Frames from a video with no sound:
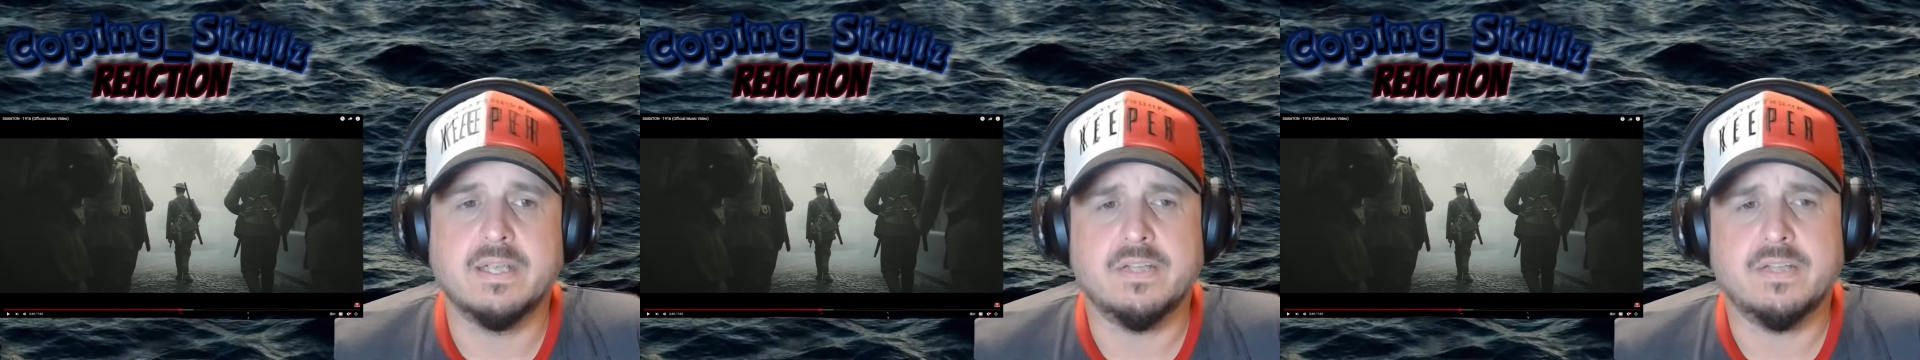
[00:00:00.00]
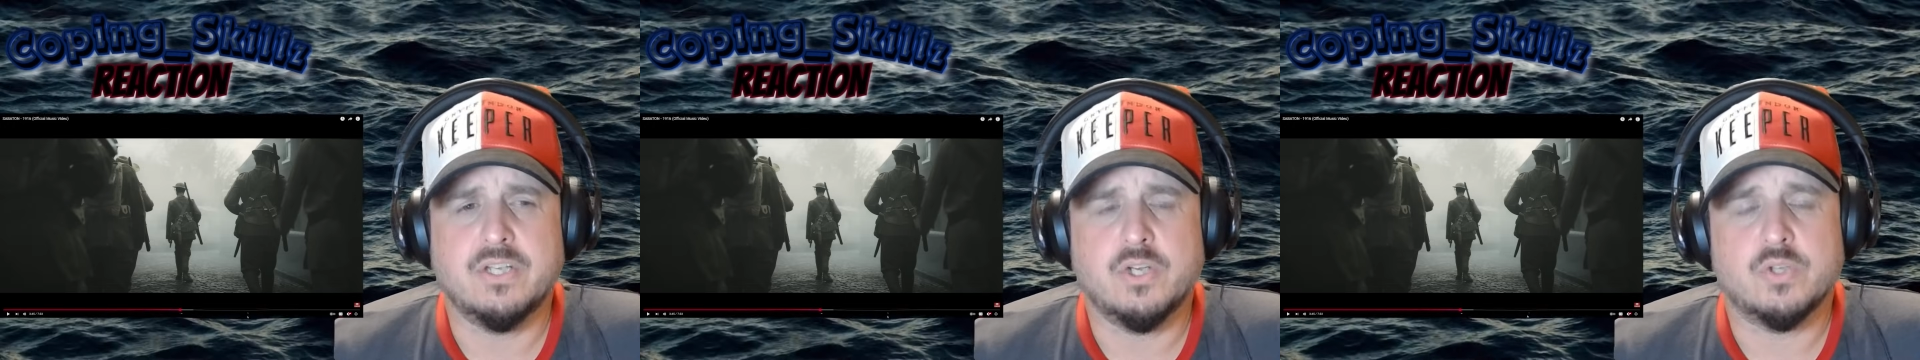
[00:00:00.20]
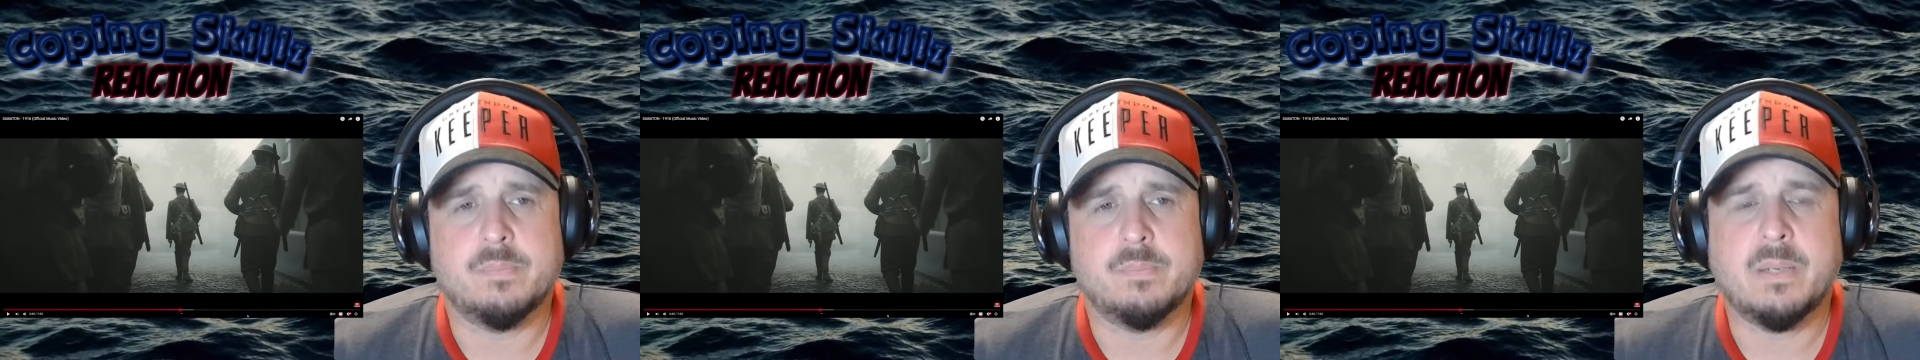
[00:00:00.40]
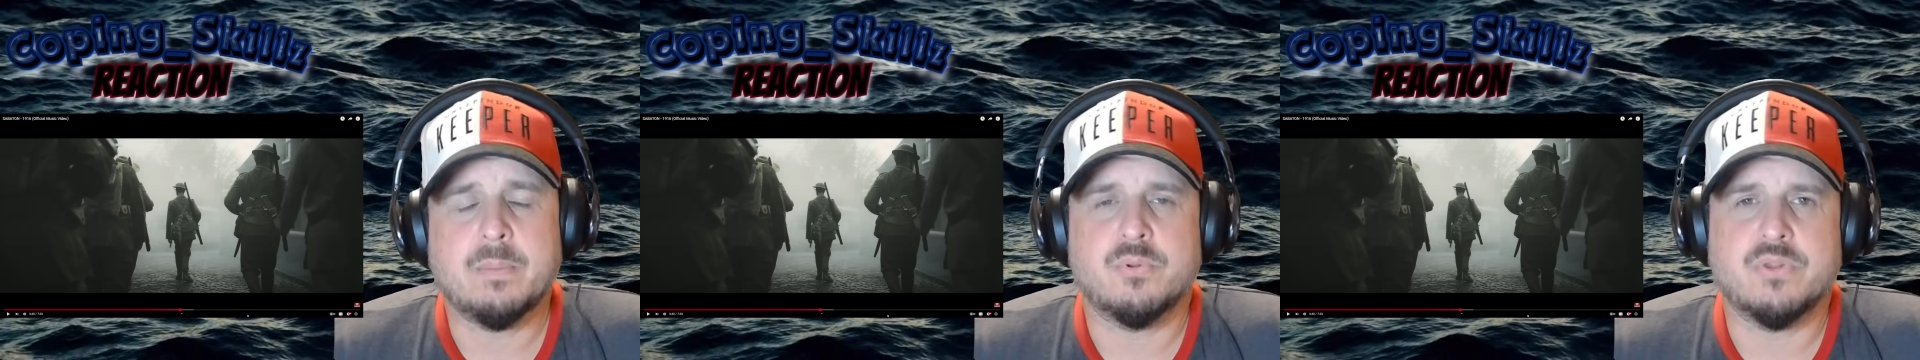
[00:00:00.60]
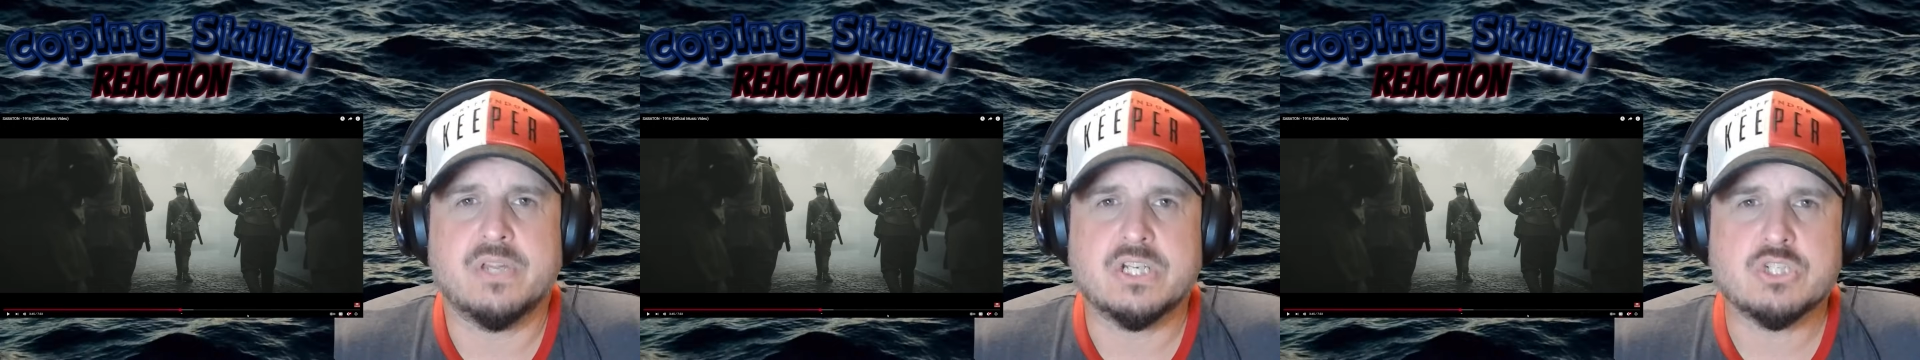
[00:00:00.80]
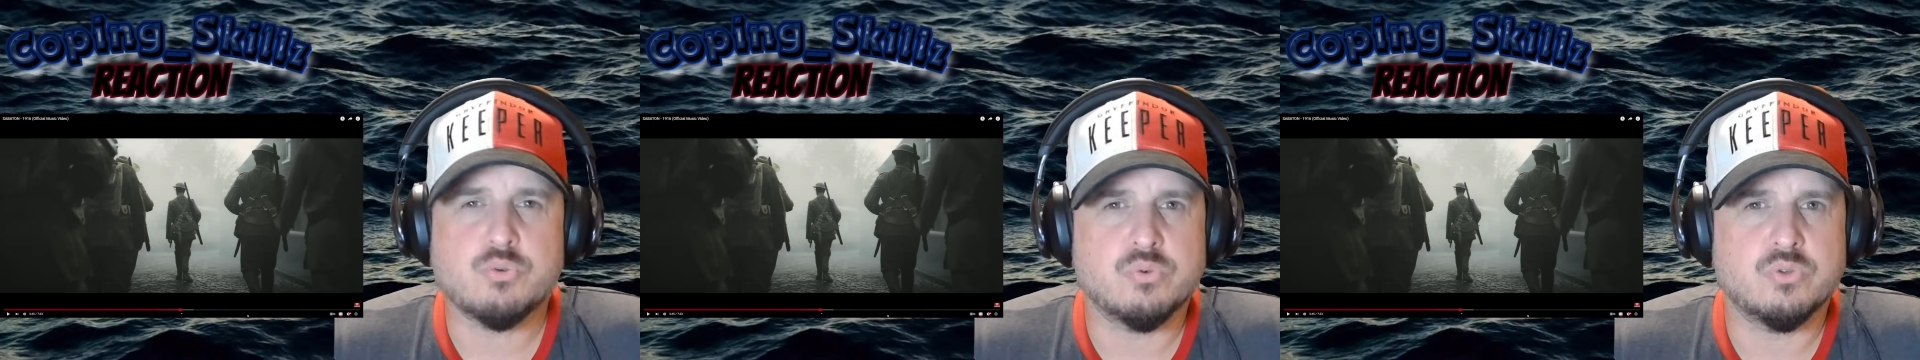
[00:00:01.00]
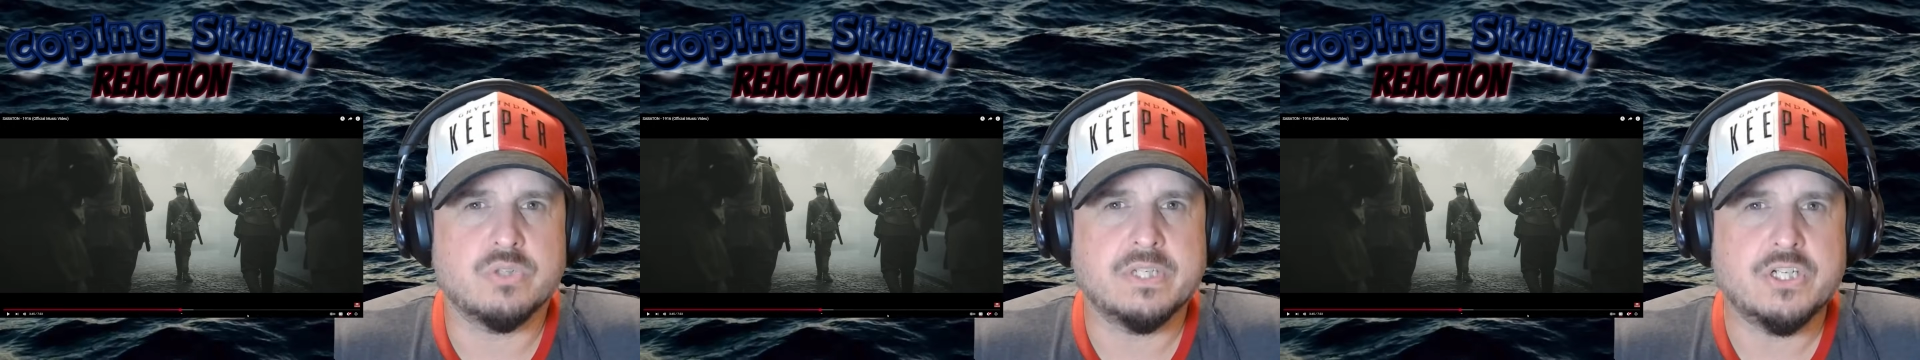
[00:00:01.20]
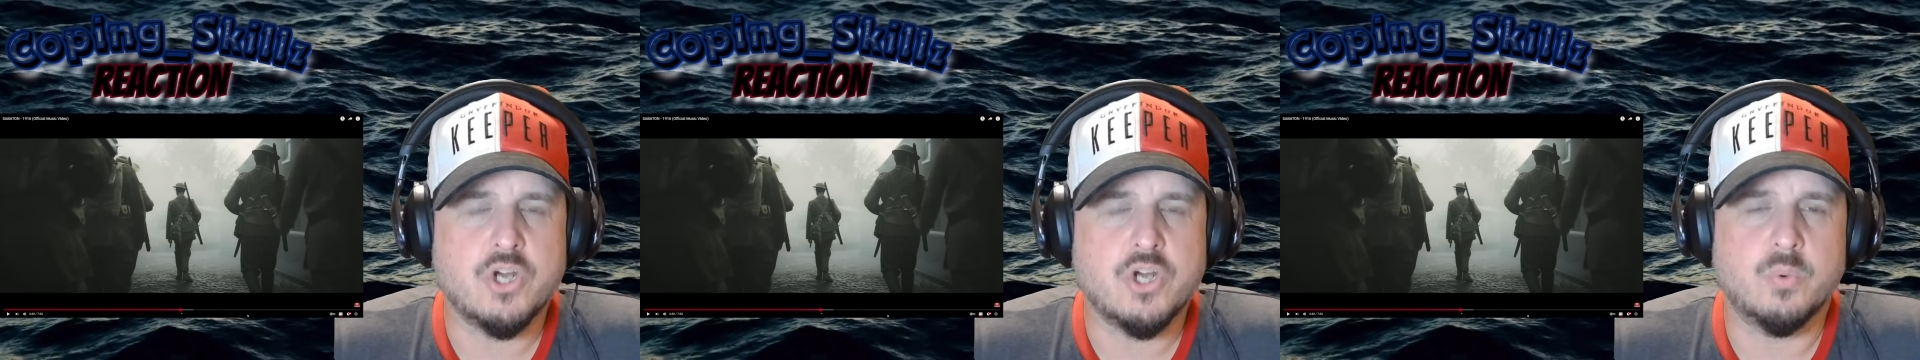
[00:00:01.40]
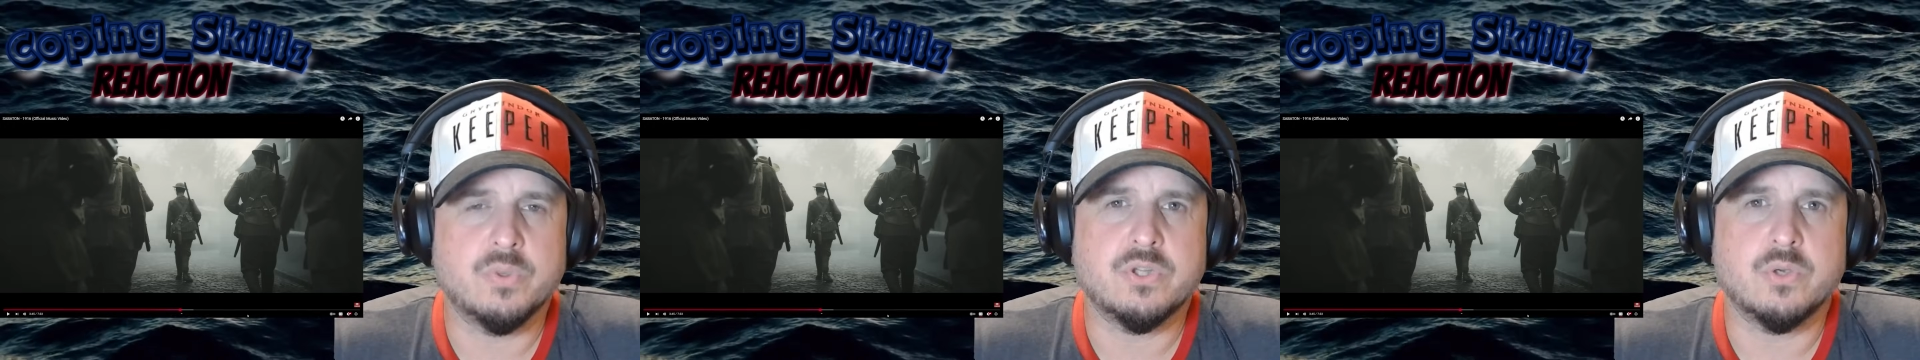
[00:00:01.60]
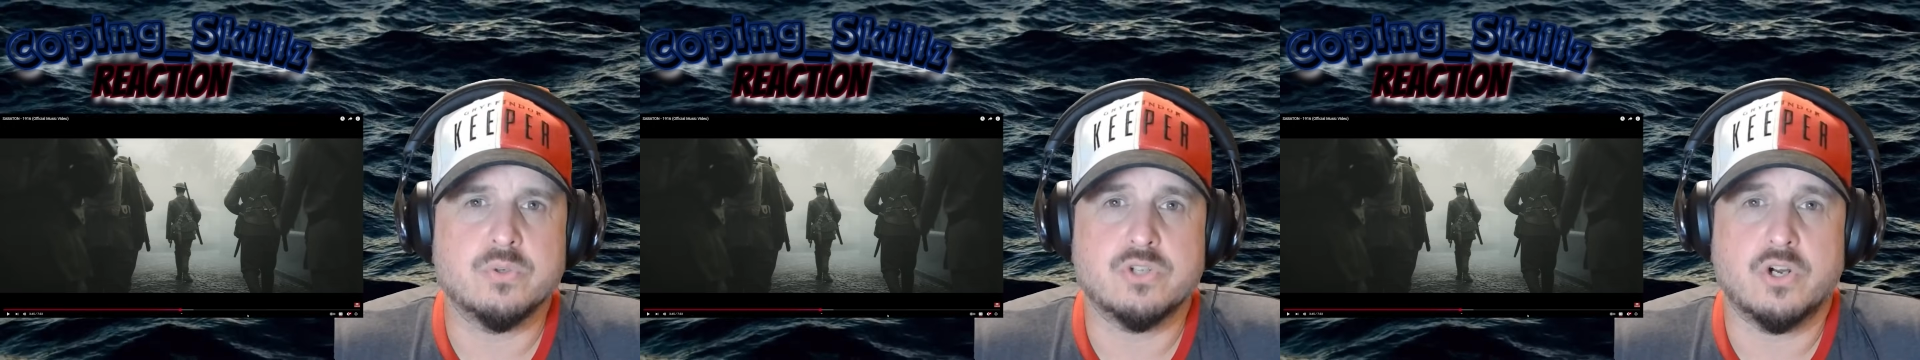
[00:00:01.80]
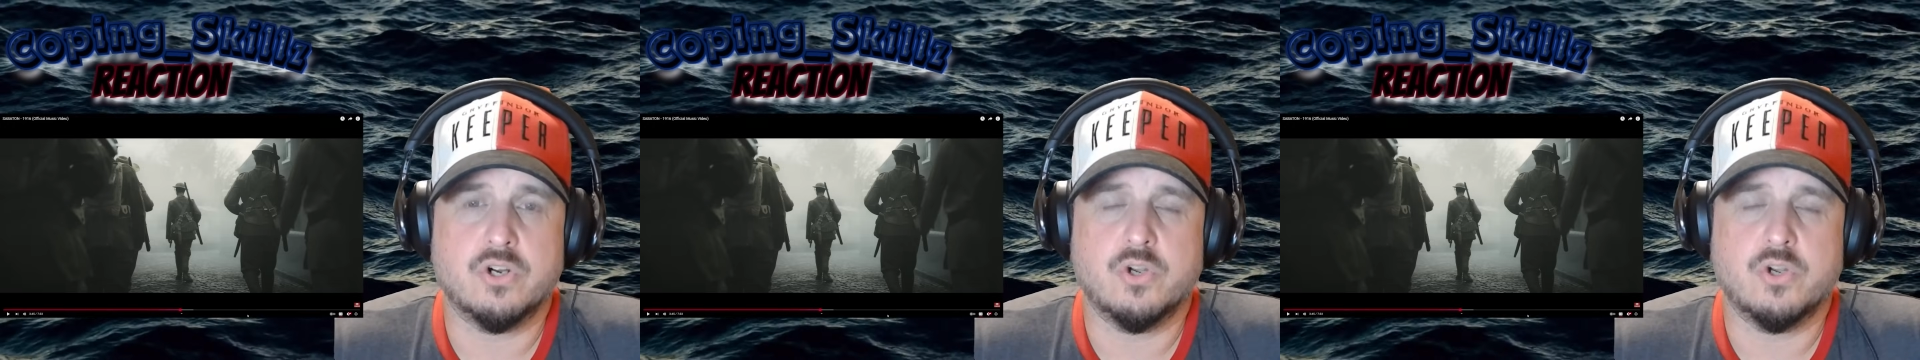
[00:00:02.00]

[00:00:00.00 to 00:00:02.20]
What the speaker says: And the only people that truly know what those are